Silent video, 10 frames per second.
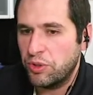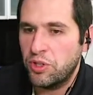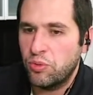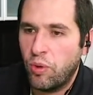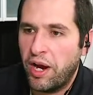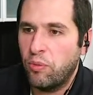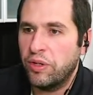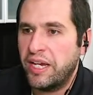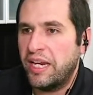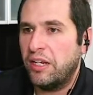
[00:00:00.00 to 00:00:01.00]
which is why
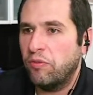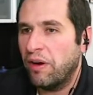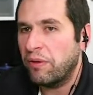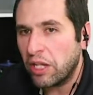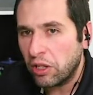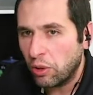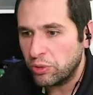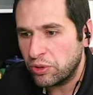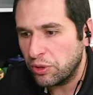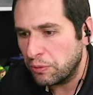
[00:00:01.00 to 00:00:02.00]
we're getting very
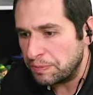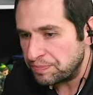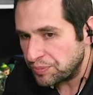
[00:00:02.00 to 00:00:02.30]
close to